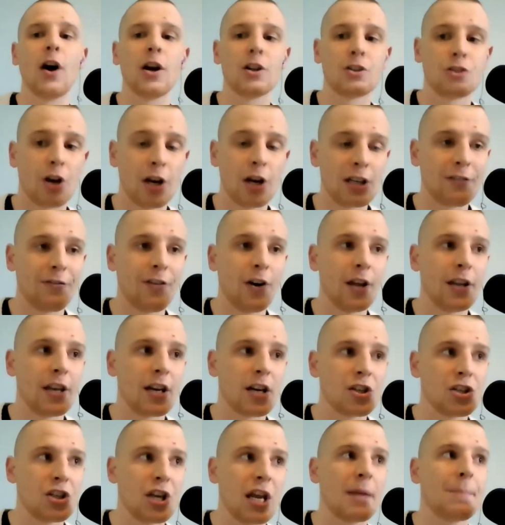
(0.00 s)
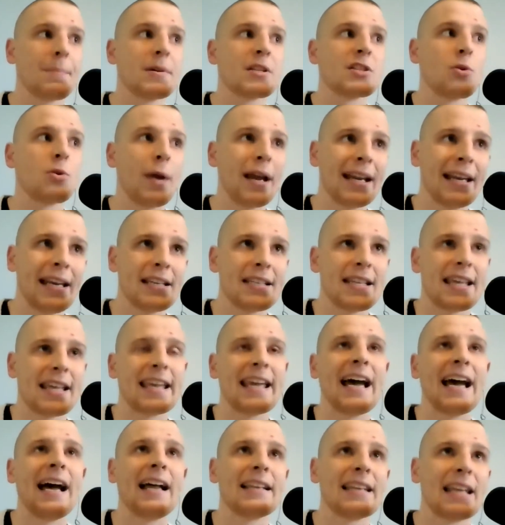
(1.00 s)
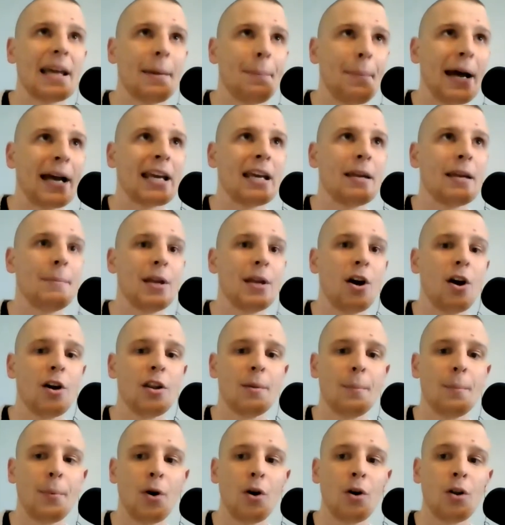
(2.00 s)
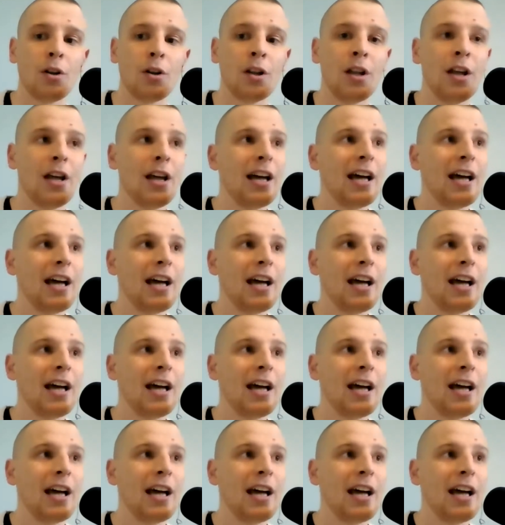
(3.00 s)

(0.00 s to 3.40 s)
trying to find their shape as quickly as they can, get back in behind the ball.